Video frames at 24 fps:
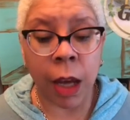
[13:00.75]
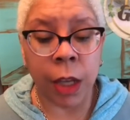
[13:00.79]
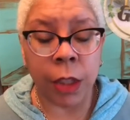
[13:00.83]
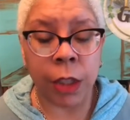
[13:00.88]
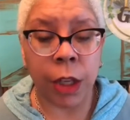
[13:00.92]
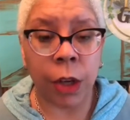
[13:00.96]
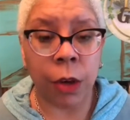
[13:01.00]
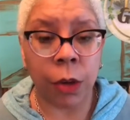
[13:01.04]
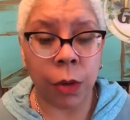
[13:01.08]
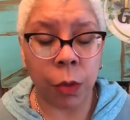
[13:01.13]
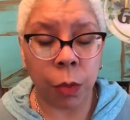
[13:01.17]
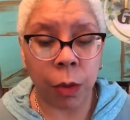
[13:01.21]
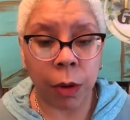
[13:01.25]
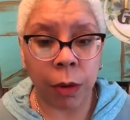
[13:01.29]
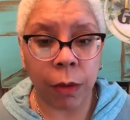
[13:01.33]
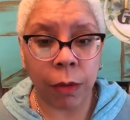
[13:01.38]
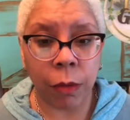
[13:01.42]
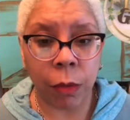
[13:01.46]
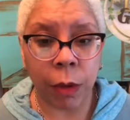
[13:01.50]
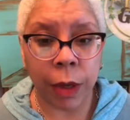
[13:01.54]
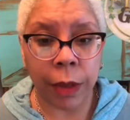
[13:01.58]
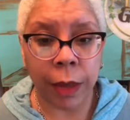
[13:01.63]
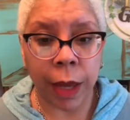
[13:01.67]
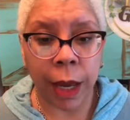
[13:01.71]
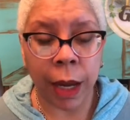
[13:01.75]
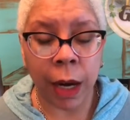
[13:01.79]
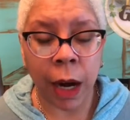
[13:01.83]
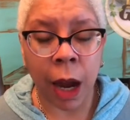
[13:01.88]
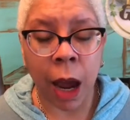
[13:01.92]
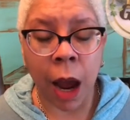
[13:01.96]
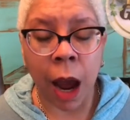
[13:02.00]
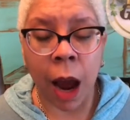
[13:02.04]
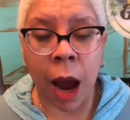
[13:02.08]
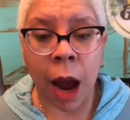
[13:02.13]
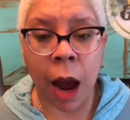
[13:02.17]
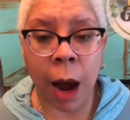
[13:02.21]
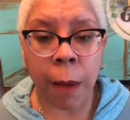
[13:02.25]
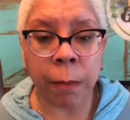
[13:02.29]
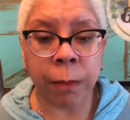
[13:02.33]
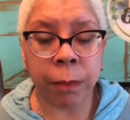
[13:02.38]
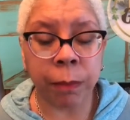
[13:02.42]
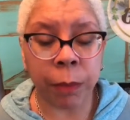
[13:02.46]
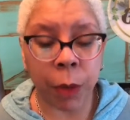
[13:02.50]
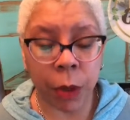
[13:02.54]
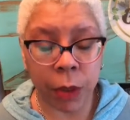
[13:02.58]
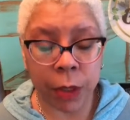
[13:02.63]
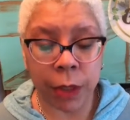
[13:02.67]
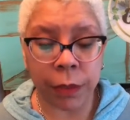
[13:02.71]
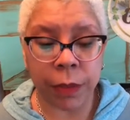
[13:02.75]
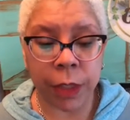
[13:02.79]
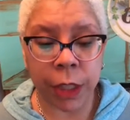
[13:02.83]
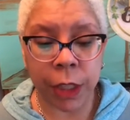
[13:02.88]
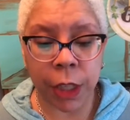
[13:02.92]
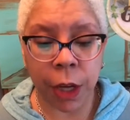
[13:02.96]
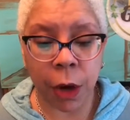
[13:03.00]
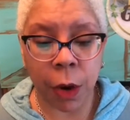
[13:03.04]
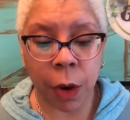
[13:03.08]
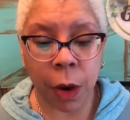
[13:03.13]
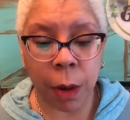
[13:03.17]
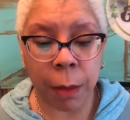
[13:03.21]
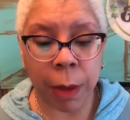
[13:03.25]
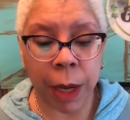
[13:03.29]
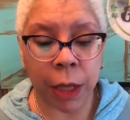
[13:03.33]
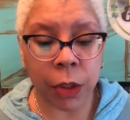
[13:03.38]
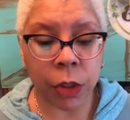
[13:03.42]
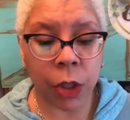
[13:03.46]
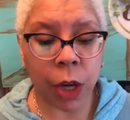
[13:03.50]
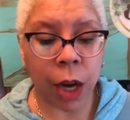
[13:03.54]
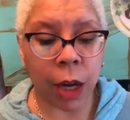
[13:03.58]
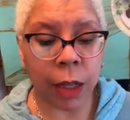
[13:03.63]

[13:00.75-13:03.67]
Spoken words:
So you want to avoid that. Most of us know about